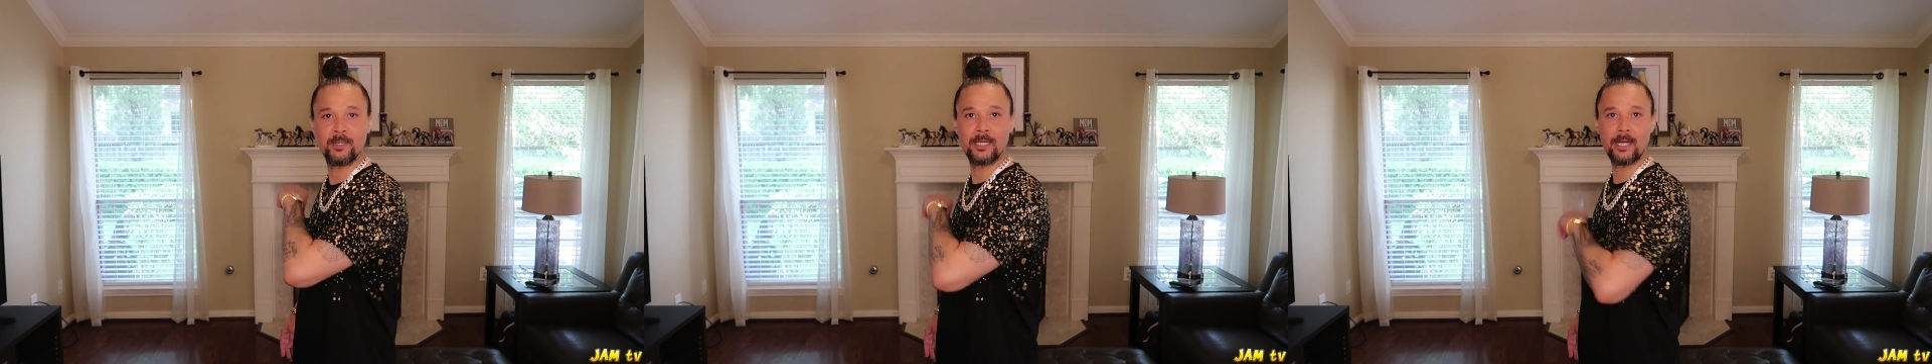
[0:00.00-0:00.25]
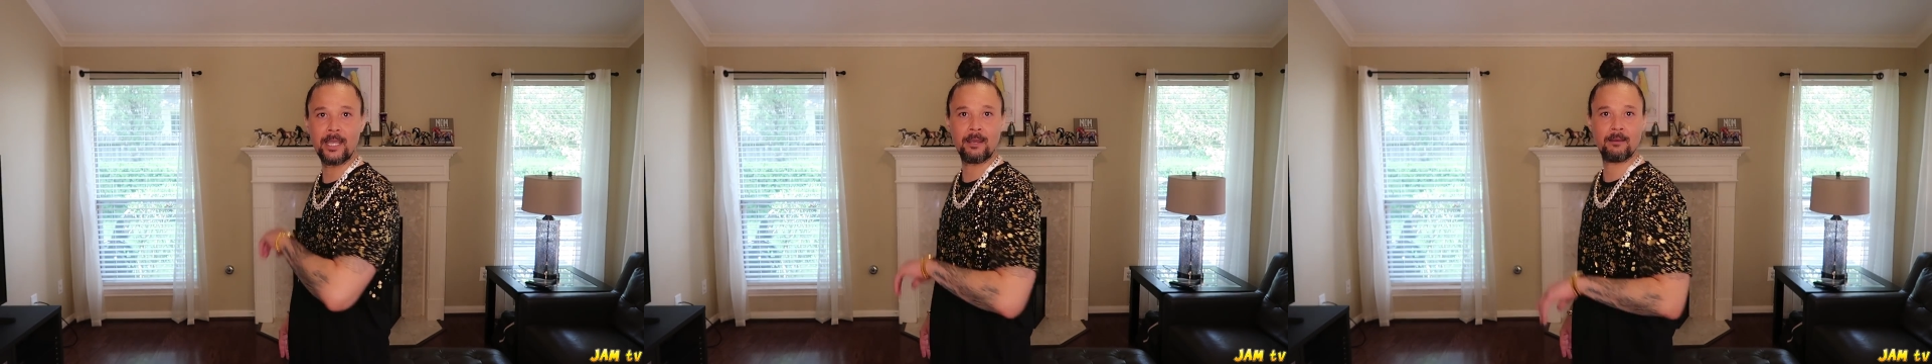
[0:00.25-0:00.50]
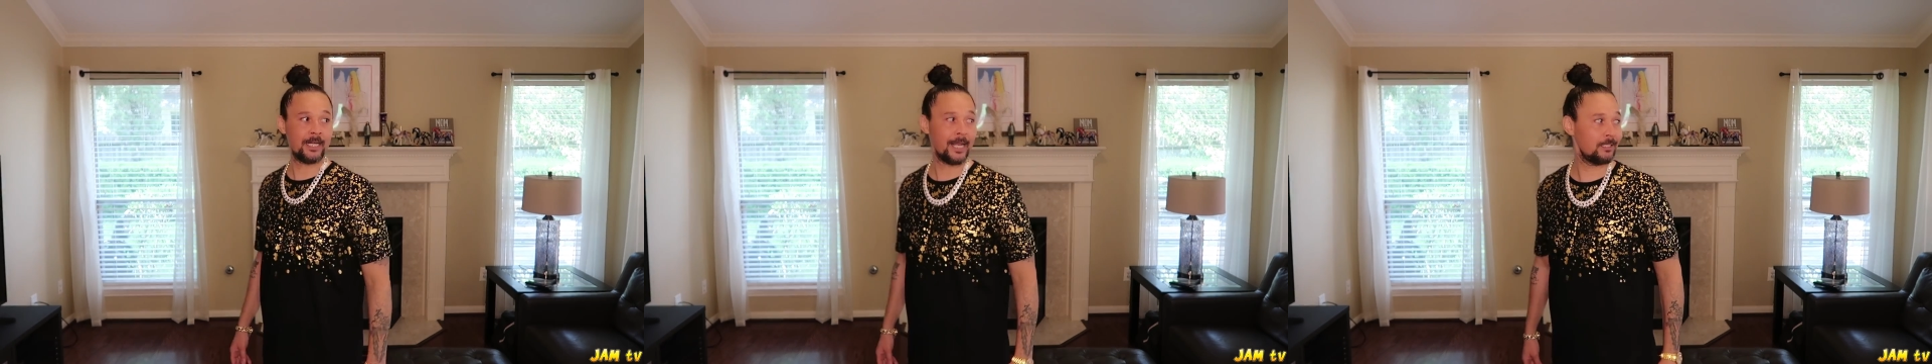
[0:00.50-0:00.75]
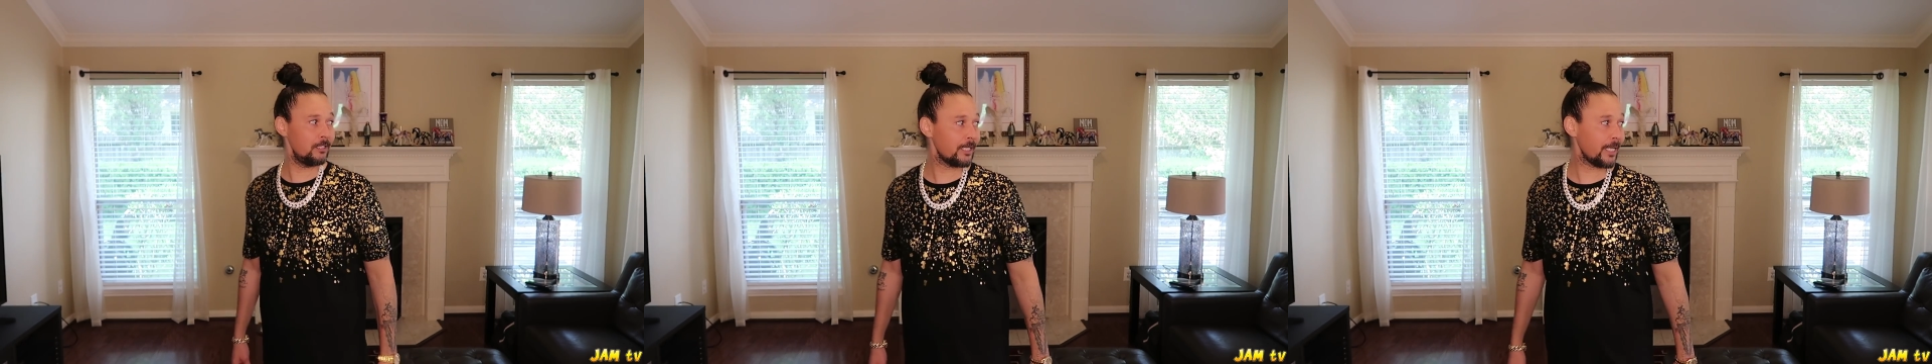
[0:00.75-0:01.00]
in there and
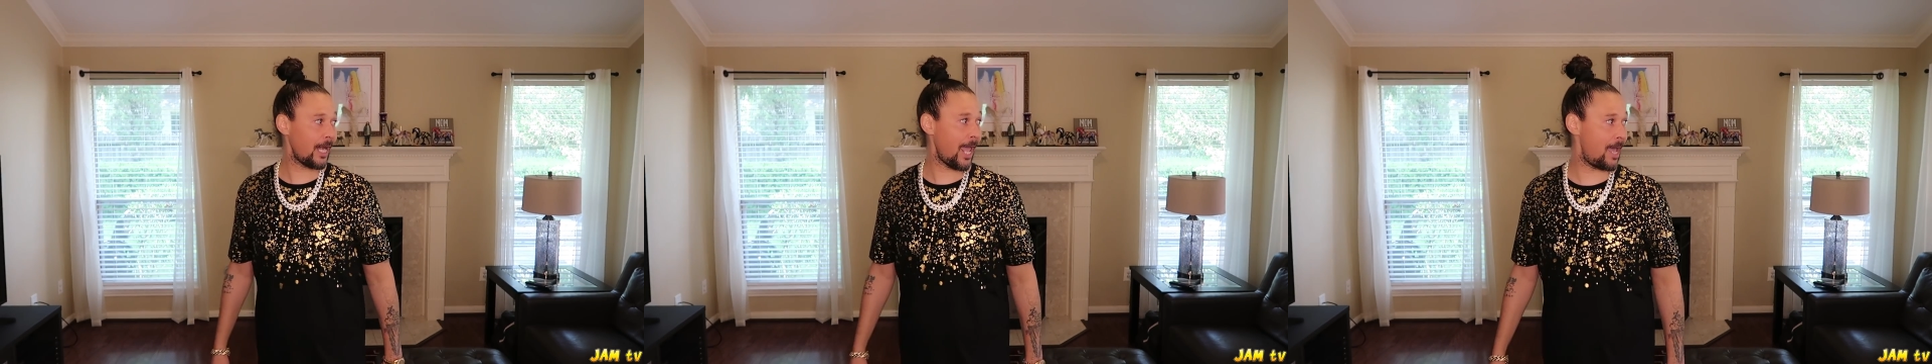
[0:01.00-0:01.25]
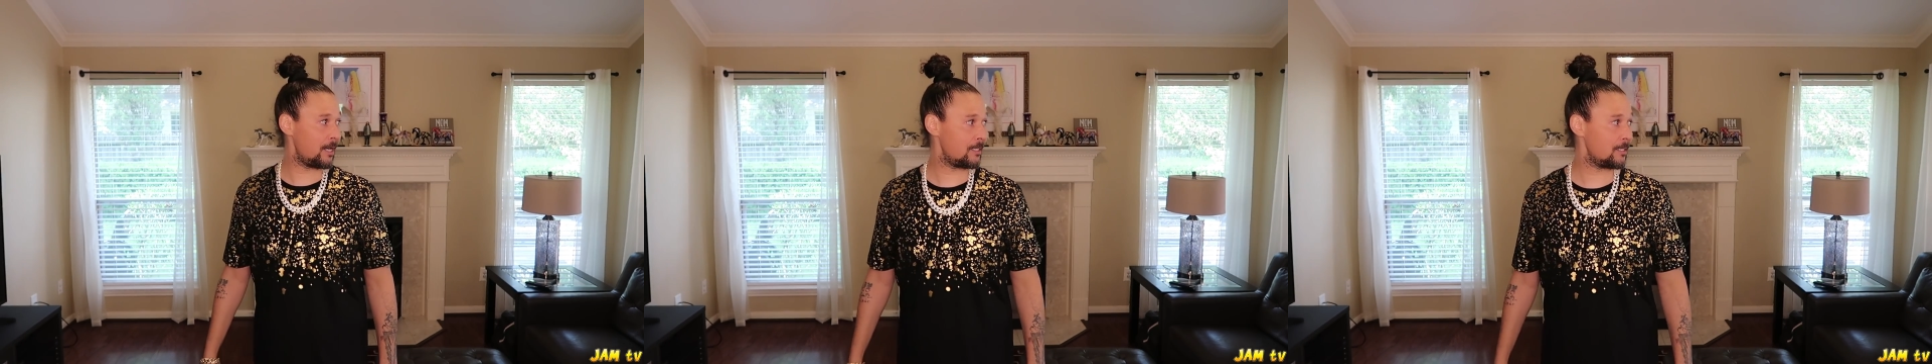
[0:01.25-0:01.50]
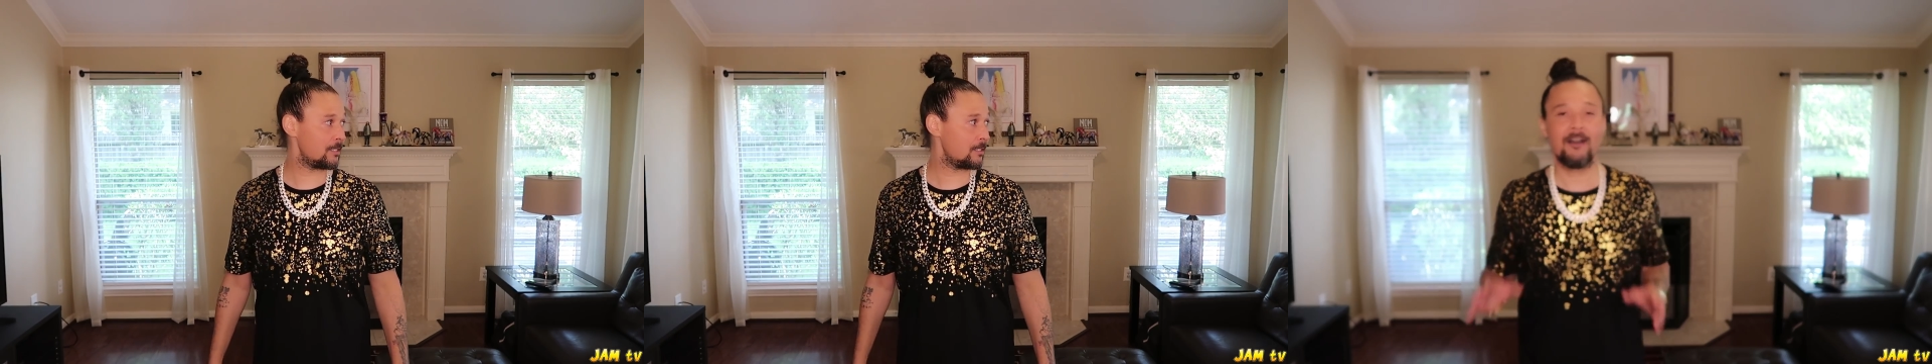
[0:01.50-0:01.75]
they looking at us.